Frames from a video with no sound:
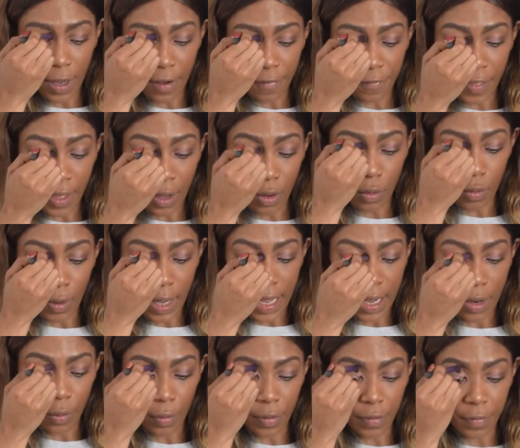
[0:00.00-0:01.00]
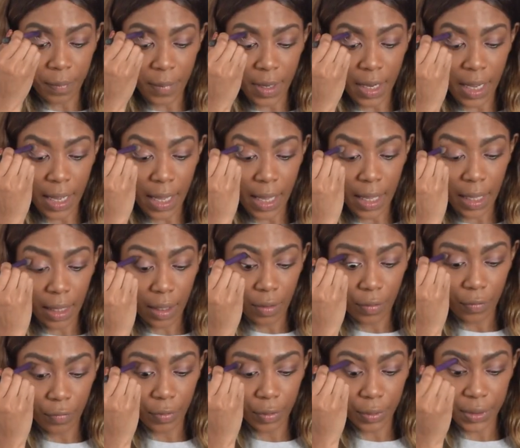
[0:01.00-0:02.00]
buff that all out with my
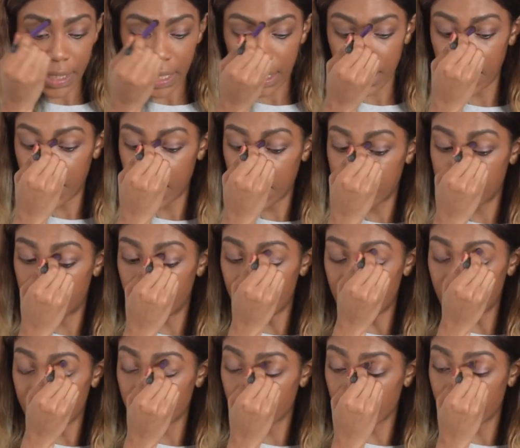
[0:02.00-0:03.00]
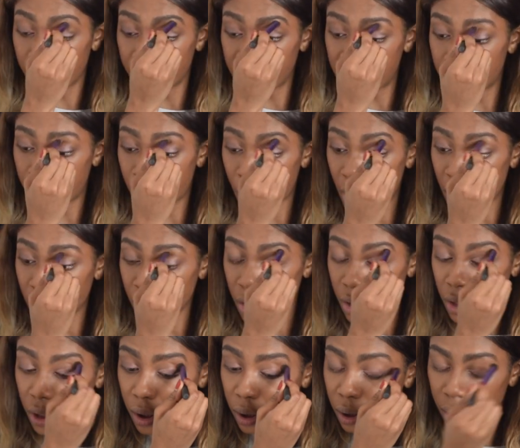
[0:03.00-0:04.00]
Real Techniques Dulux crease
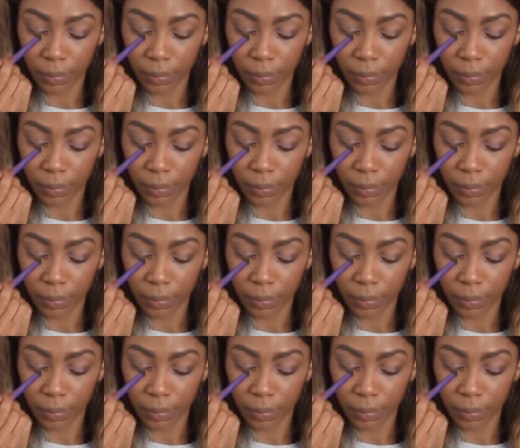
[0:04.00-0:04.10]
brush.